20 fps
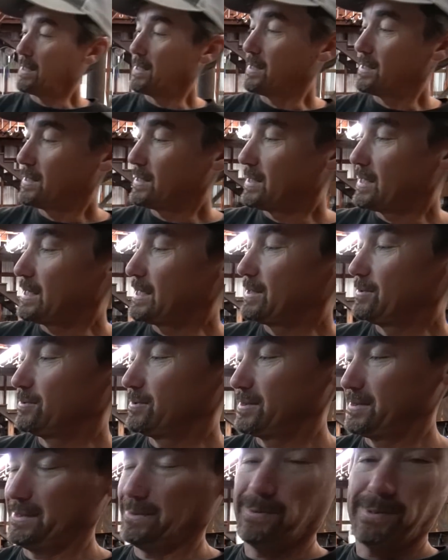I didn't
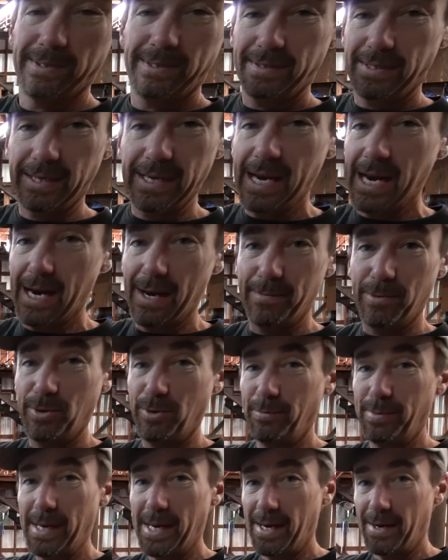really want the
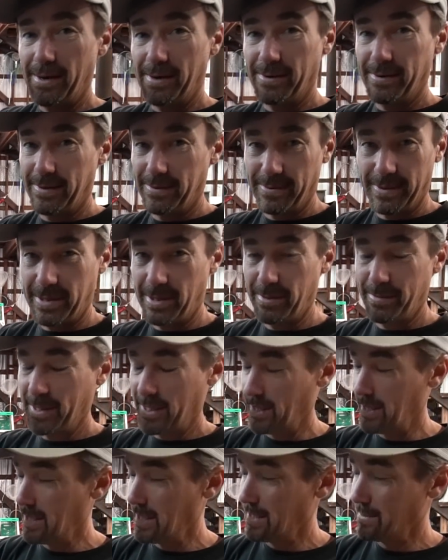camo pattern, I don't care
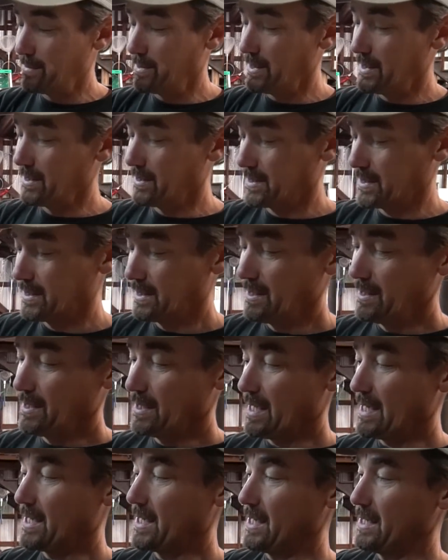about that, but
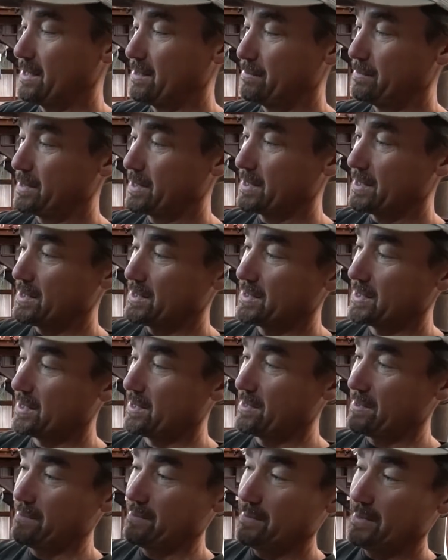I like them because
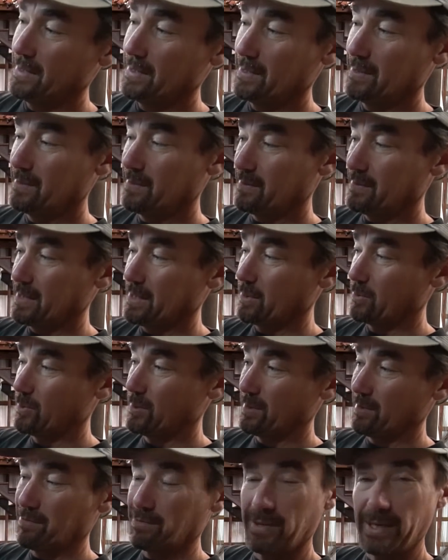they're
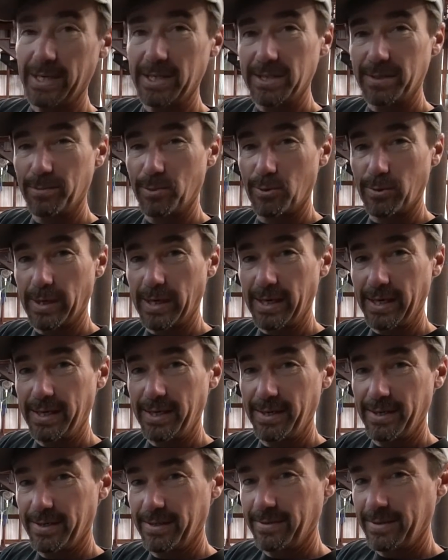really flexible right
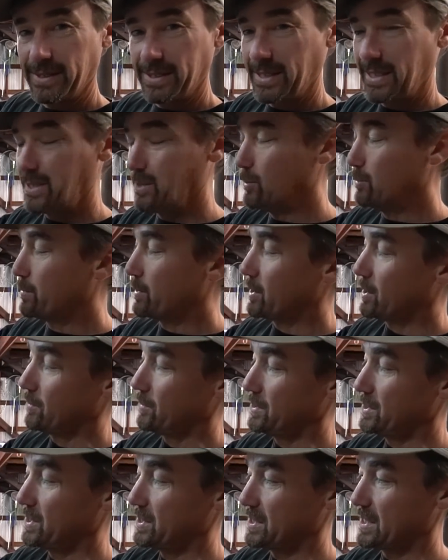here in the heel part,
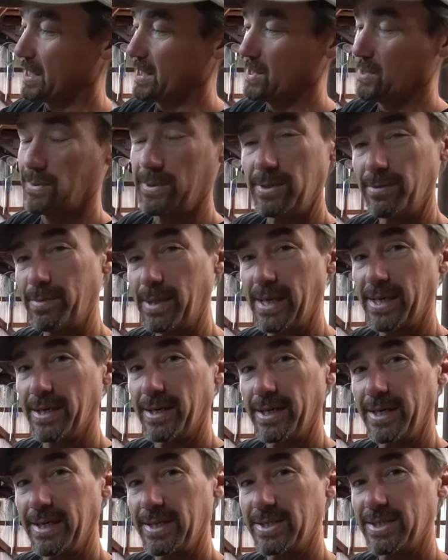which is nice when you're
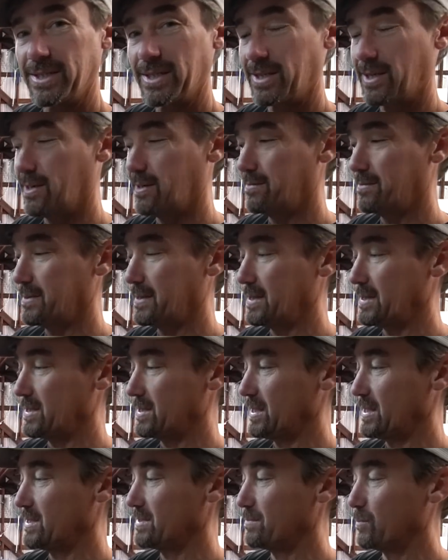pedaling and stuff, and
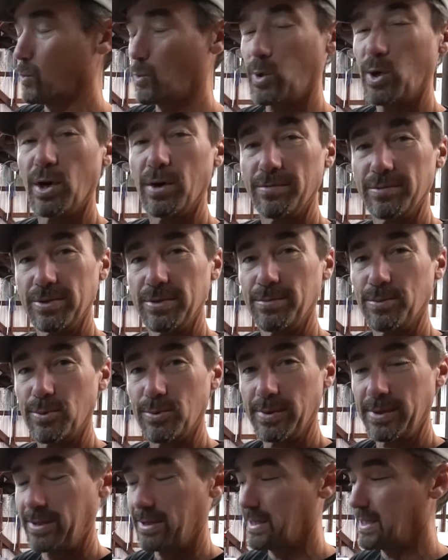it's more comfortable
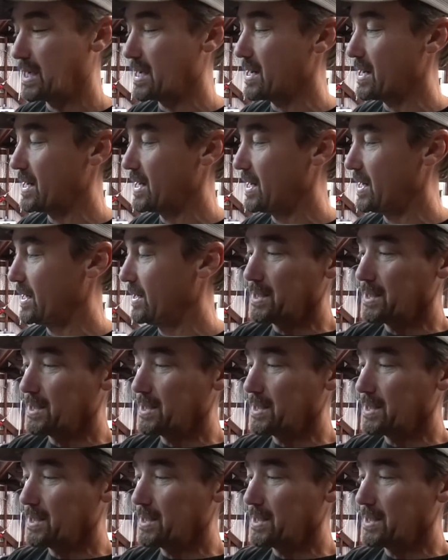when you're in the kayak.